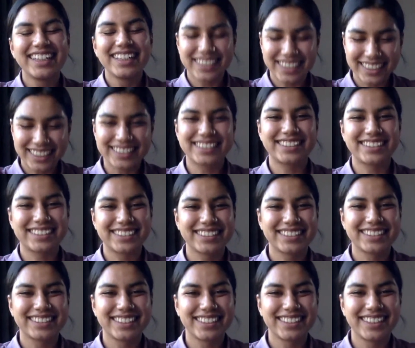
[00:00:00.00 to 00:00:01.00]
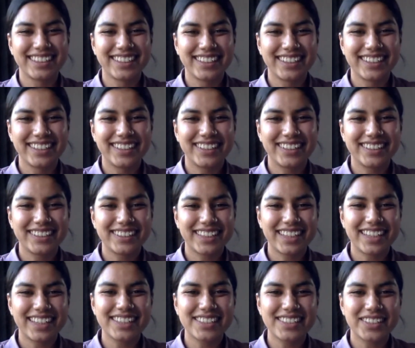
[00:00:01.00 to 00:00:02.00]
yes.
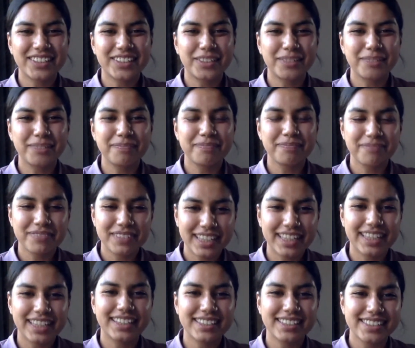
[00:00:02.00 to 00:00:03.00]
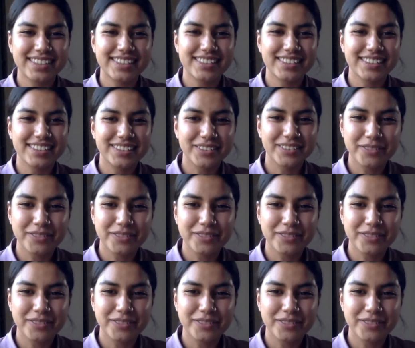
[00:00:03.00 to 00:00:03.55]
Thanks, Anam. Thanks. Thanks.